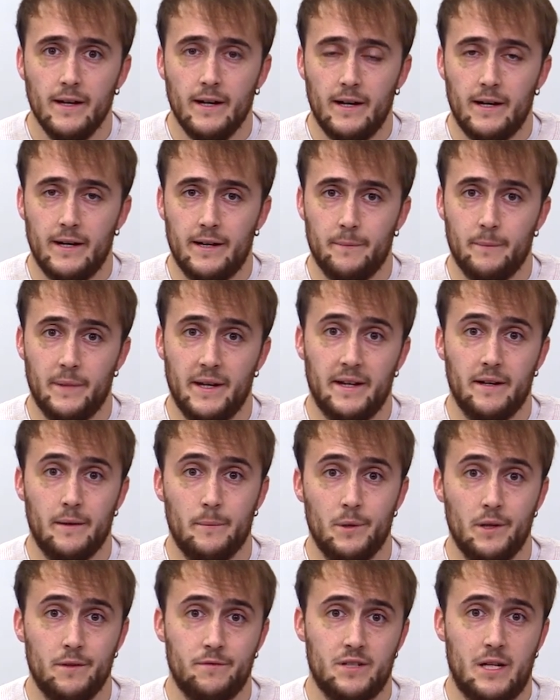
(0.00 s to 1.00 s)
and make a
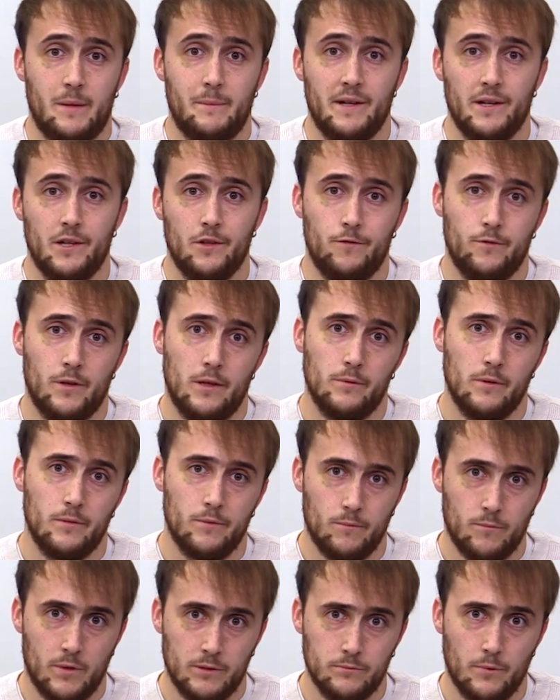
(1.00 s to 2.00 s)
brief summary of
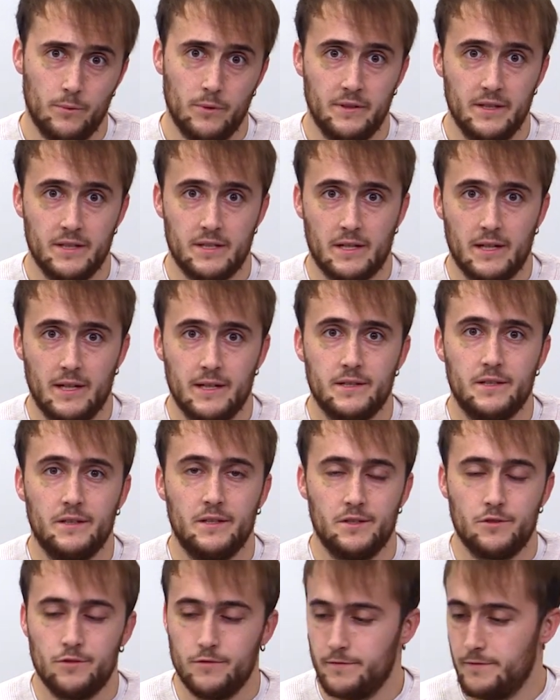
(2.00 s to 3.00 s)
what we will discuss in
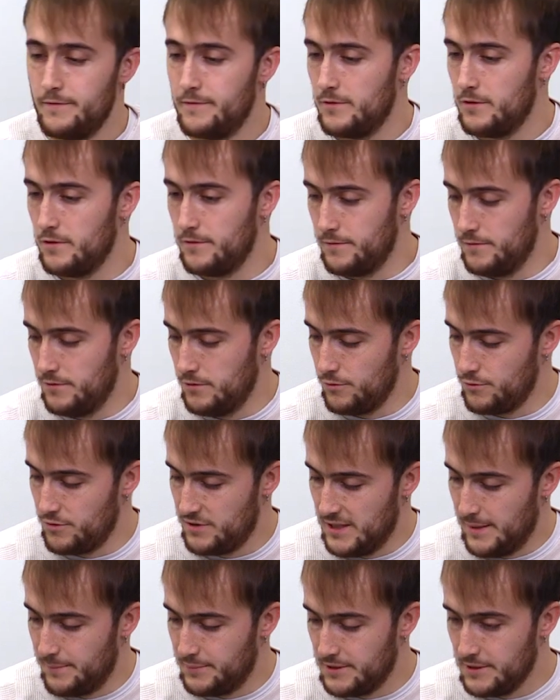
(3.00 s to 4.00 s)
each of those
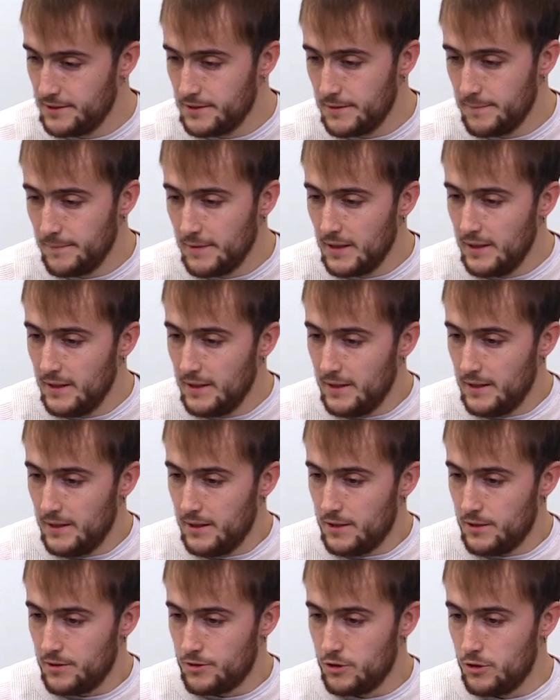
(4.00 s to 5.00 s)
chapters.
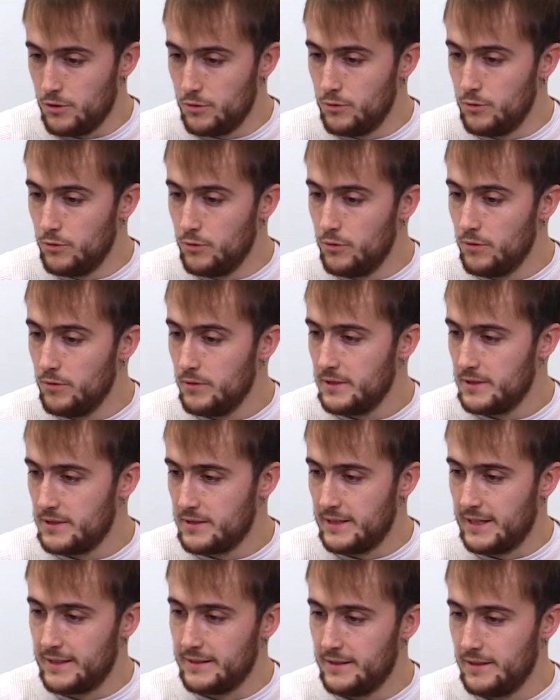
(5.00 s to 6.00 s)
So
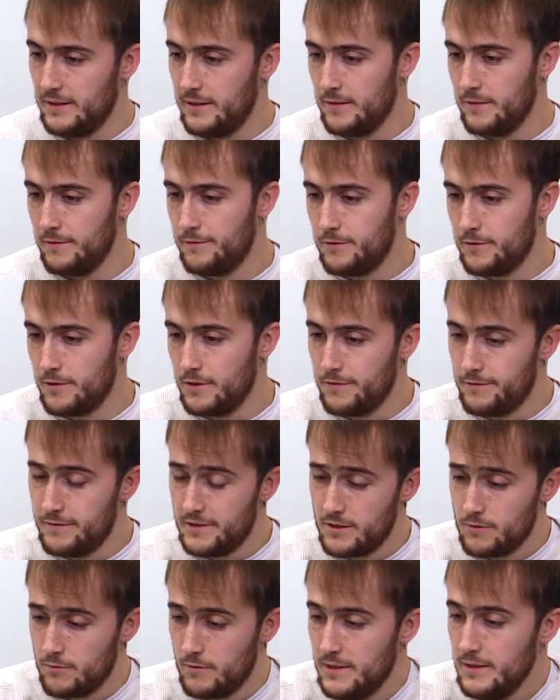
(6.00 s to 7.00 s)
starting for the
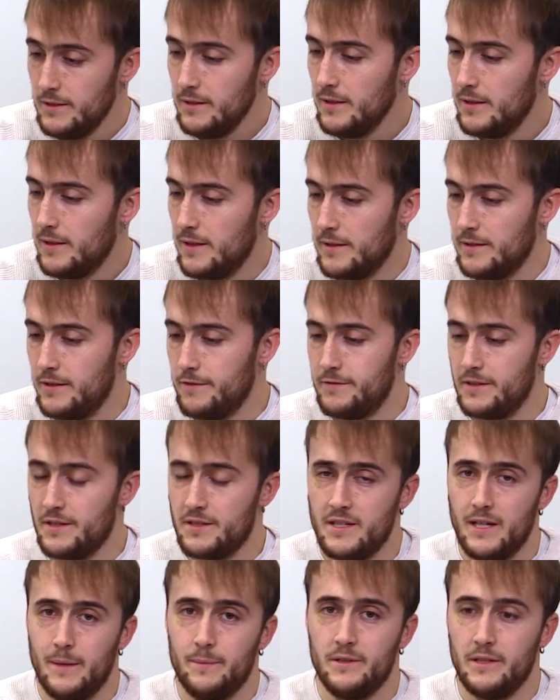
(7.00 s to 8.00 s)
first one, the
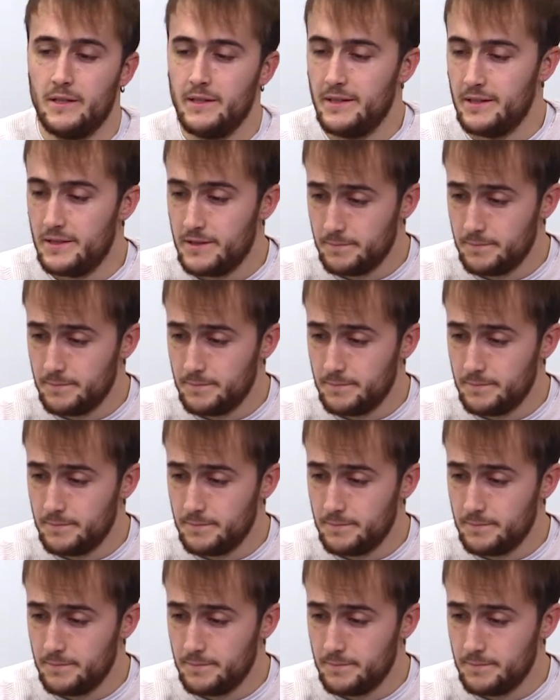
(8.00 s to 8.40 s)
first chapter